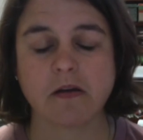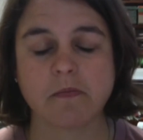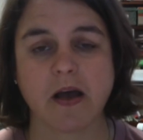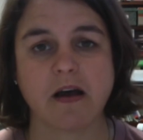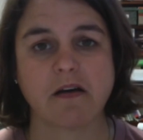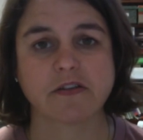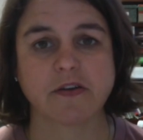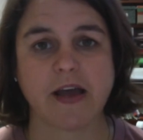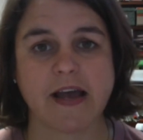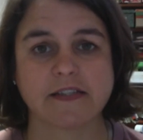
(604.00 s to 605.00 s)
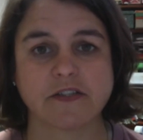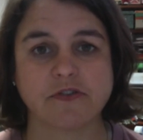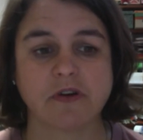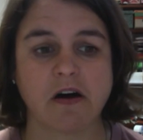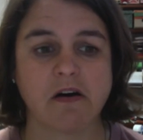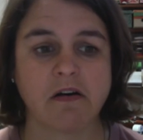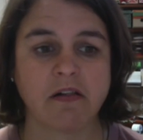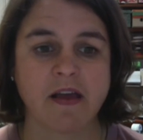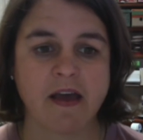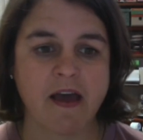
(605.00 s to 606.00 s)
I also ask that you call
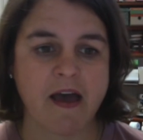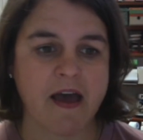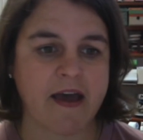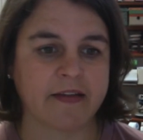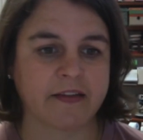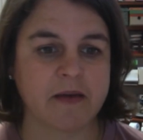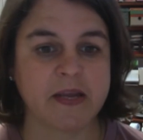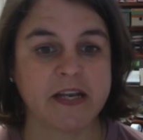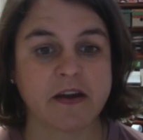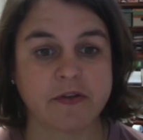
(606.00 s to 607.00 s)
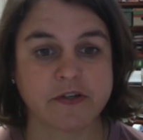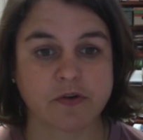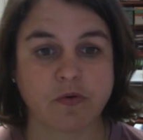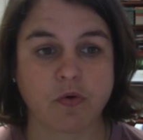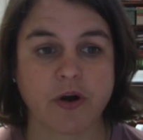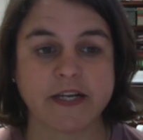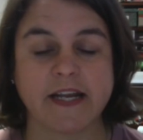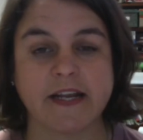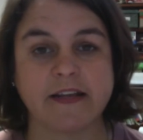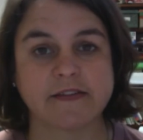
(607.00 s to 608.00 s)
and let me know that you're
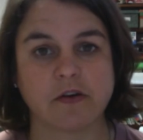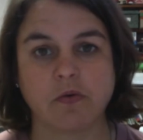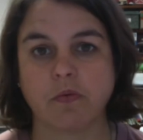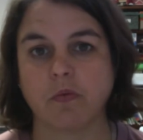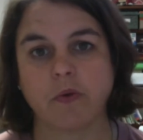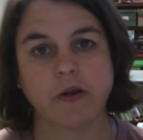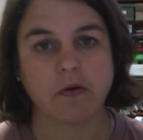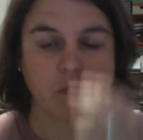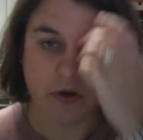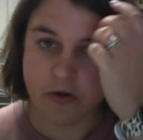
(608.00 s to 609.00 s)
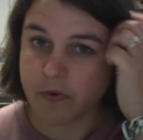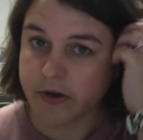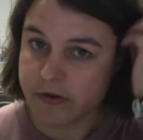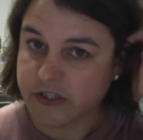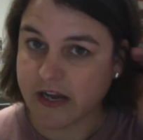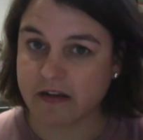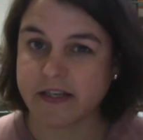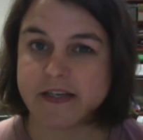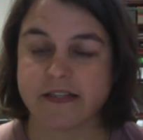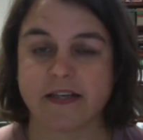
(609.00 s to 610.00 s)
quarantining so we don't wonder where your child
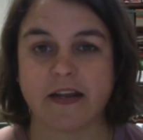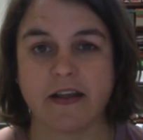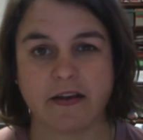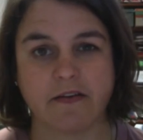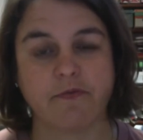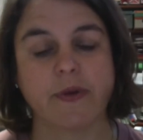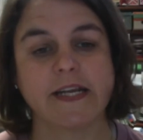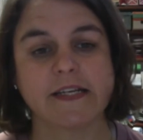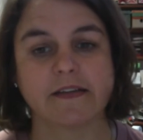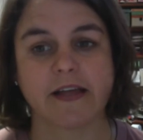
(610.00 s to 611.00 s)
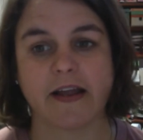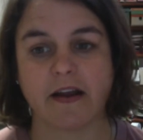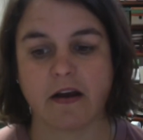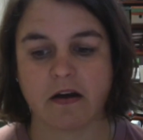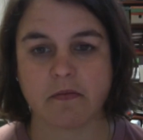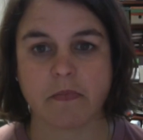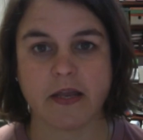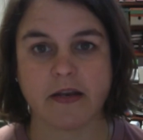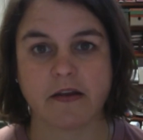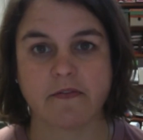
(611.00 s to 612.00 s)
is, and if we need to let
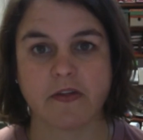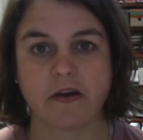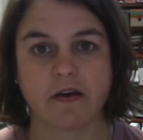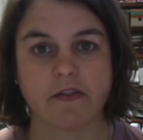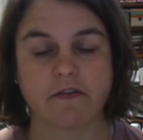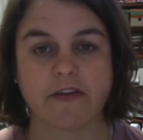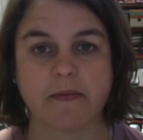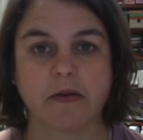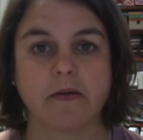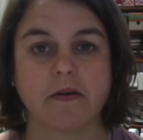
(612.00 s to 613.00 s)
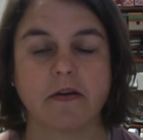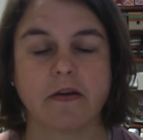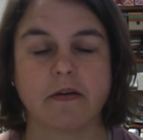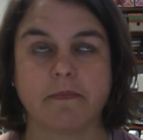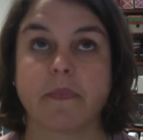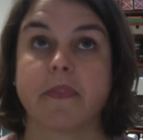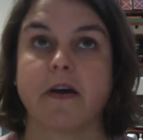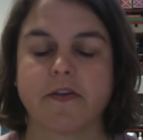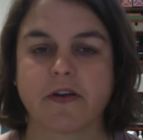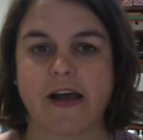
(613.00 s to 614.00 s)
any of the other the
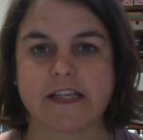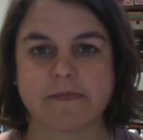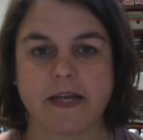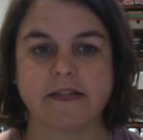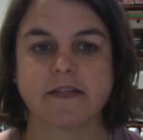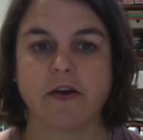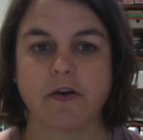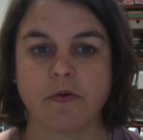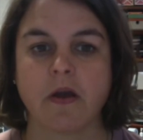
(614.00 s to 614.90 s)
other classmates know,